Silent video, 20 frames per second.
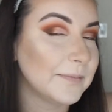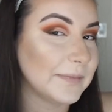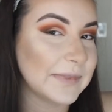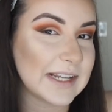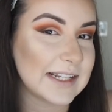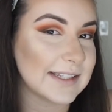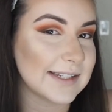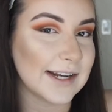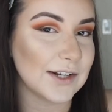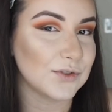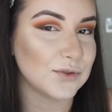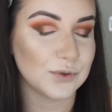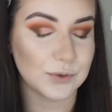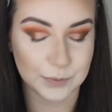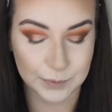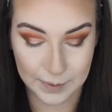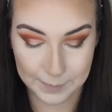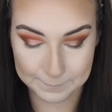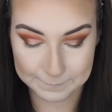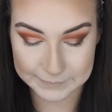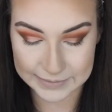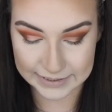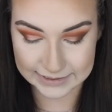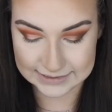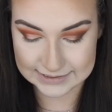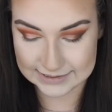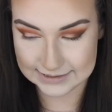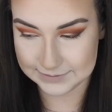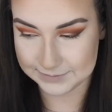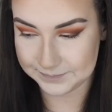That's not true, but
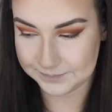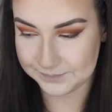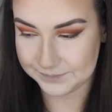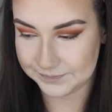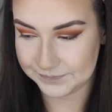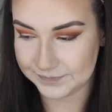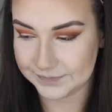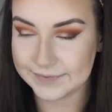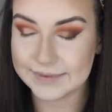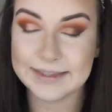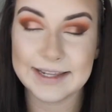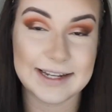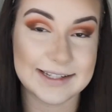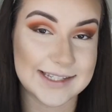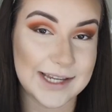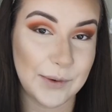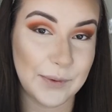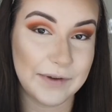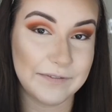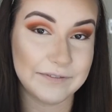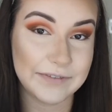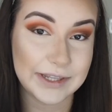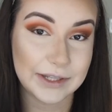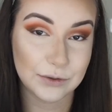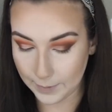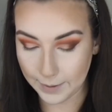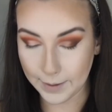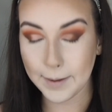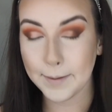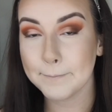that's how I feel.
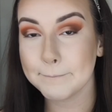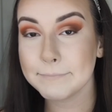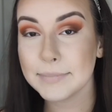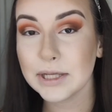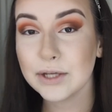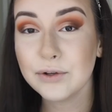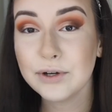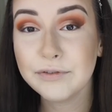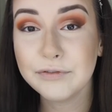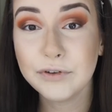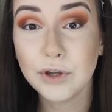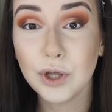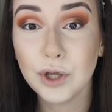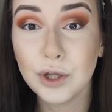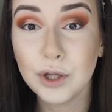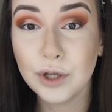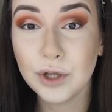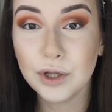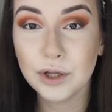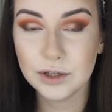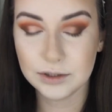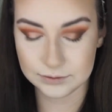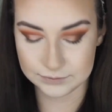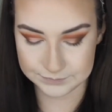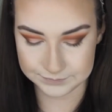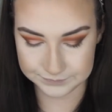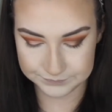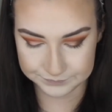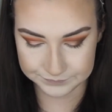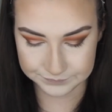Beautiful!
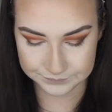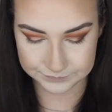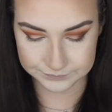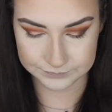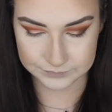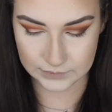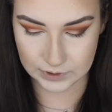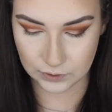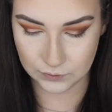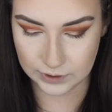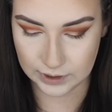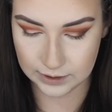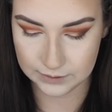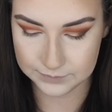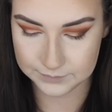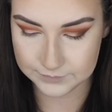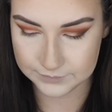Okay.